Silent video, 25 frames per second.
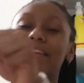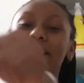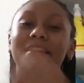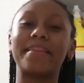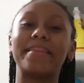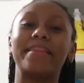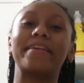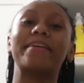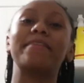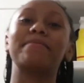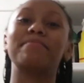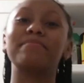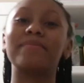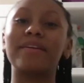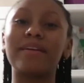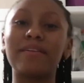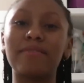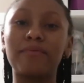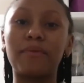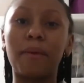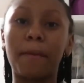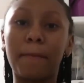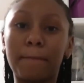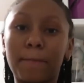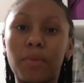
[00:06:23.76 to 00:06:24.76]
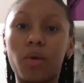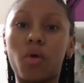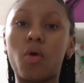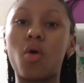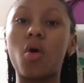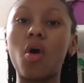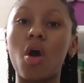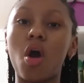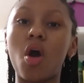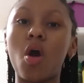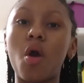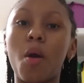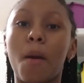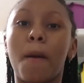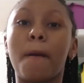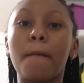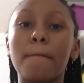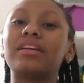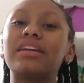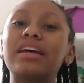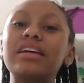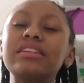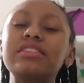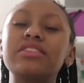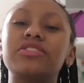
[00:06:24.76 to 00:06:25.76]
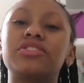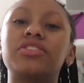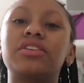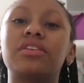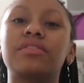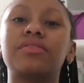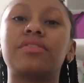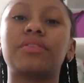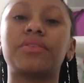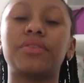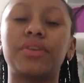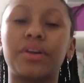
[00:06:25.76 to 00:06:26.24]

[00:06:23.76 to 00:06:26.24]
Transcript: you love me for poor? That's a cheer for